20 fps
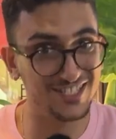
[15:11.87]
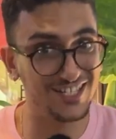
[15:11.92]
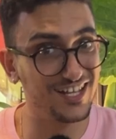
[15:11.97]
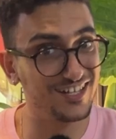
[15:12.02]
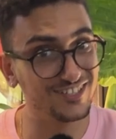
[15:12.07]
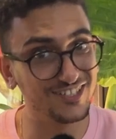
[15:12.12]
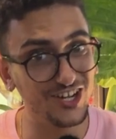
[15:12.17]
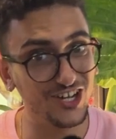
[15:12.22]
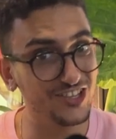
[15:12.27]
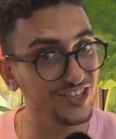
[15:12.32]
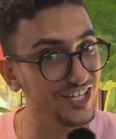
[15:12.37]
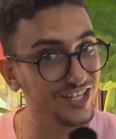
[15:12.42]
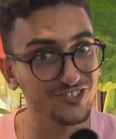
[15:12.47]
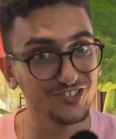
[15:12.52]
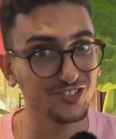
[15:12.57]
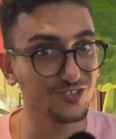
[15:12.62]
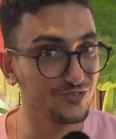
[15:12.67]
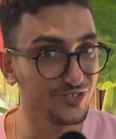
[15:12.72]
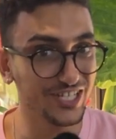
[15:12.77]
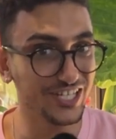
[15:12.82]
that got their
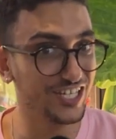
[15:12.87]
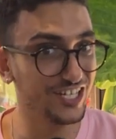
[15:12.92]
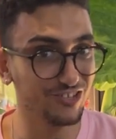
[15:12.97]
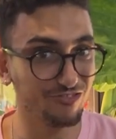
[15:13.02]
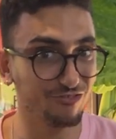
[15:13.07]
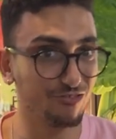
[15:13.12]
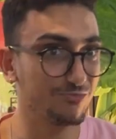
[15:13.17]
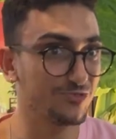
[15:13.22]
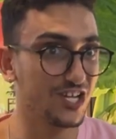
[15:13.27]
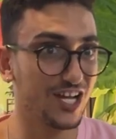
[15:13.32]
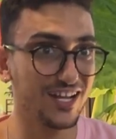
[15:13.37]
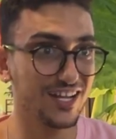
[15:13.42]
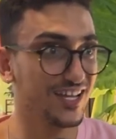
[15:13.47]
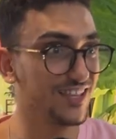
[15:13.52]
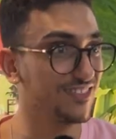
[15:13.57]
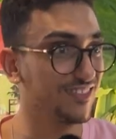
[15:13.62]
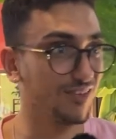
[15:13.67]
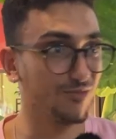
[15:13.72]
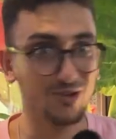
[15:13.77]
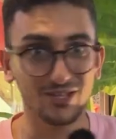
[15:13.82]
degree here from China and
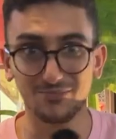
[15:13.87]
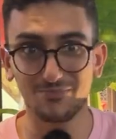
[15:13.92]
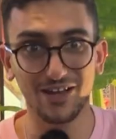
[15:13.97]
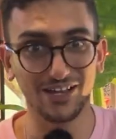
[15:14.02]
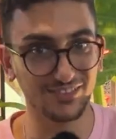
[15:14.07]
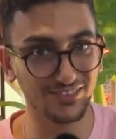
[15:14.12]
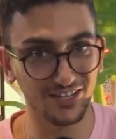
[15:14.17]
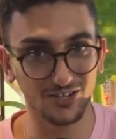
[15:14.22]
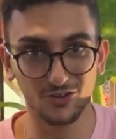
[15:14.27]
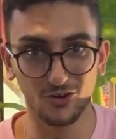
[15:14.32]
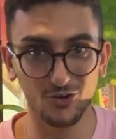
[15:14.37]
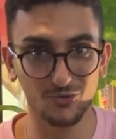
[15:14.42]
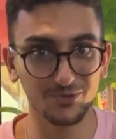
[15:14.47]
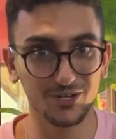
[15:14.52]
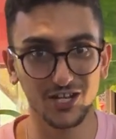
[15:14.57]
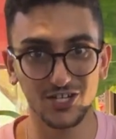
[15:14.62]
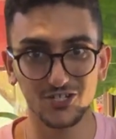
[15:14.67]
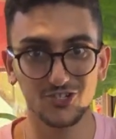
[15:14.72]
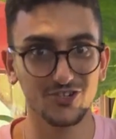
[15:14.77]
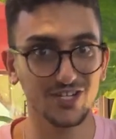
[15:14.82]
they went back their home
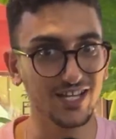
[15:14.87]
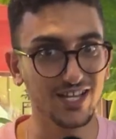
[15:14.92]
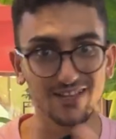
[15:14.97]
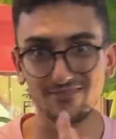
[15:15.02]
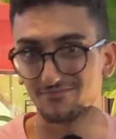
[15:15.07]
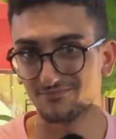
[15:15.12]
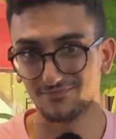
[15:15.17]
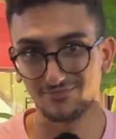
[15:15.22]
country and